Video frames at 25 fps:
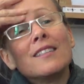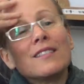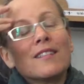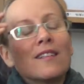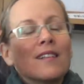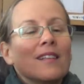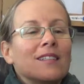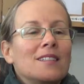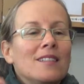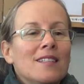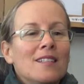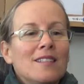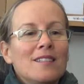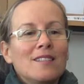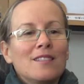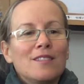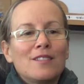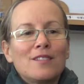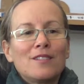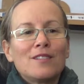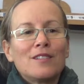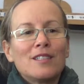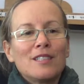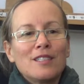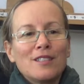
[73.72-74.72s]
So they tend to
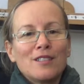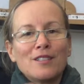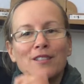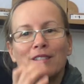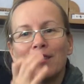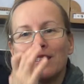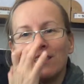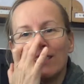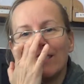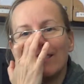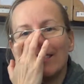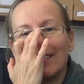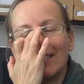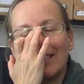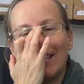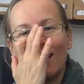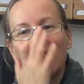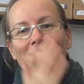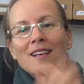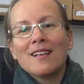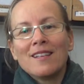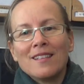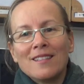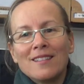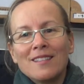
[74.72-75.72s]
try and turn things
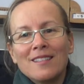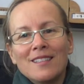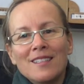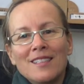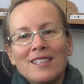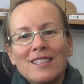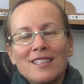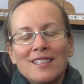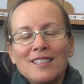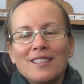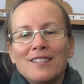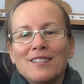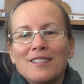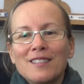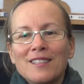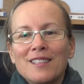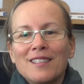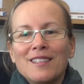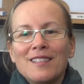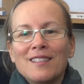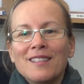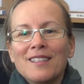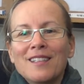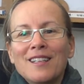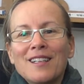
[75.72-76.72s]
down, and then I
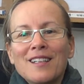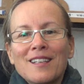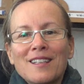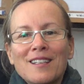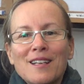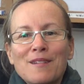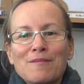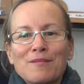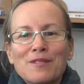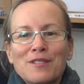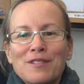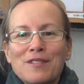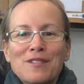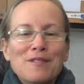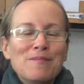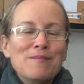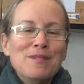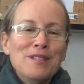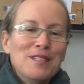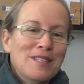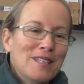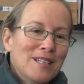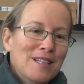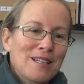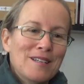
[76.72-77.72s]
usually come through the
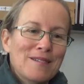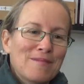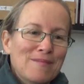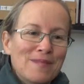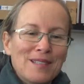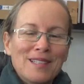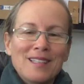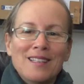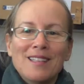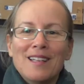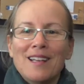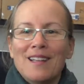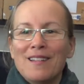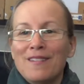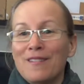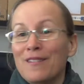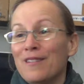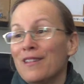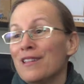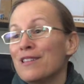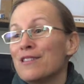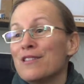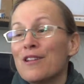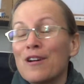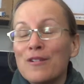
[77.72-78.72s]
museum and
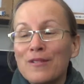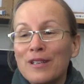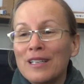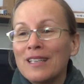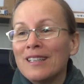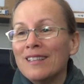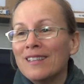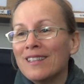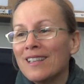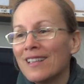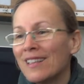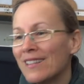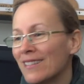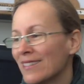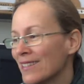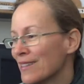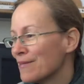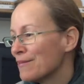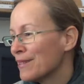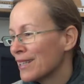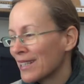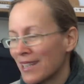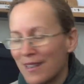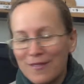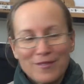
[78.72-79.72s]
there's no one in there, and
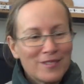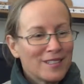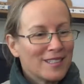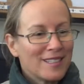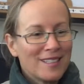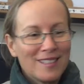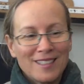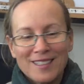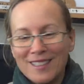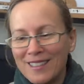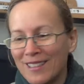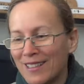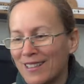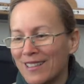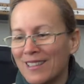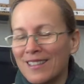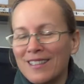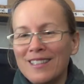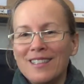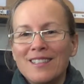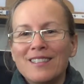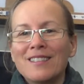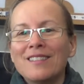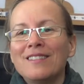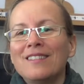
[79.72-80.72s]
I'm like,
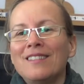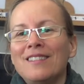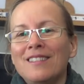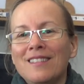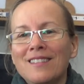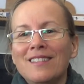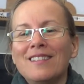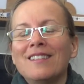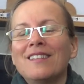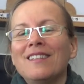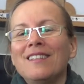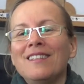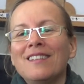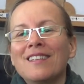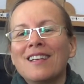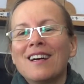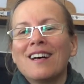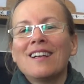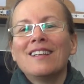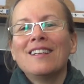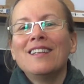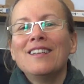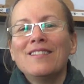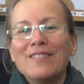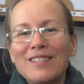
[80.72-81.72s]
you
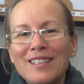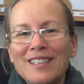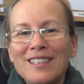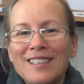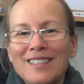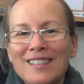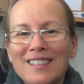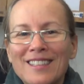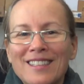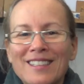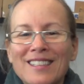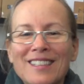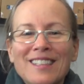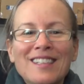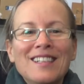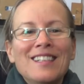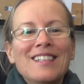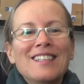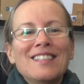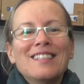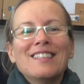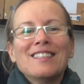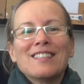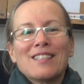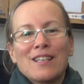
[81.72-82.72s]
can't hear anything.
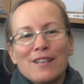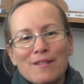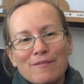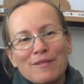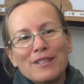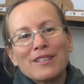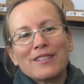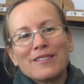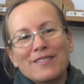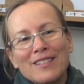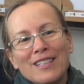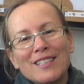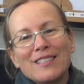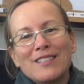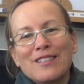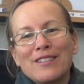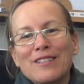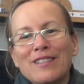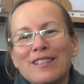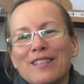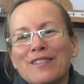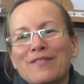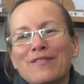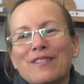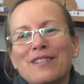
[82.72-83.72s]
So I'm going around
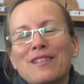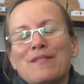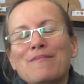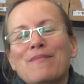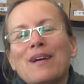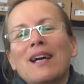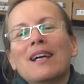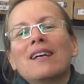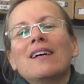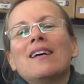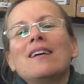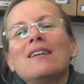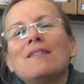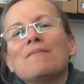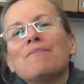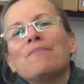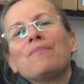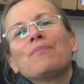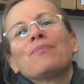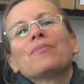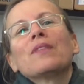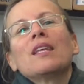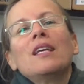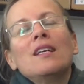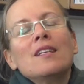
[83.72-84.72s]
turning everything back up.
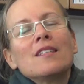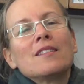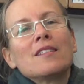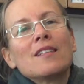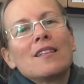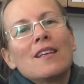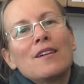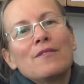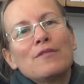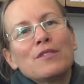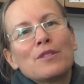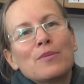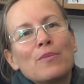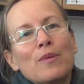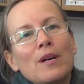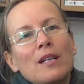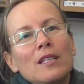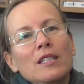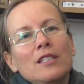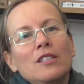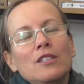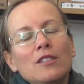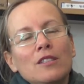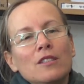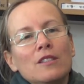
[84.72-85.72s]
So that was
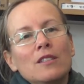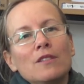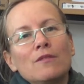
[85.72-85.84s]
one issue.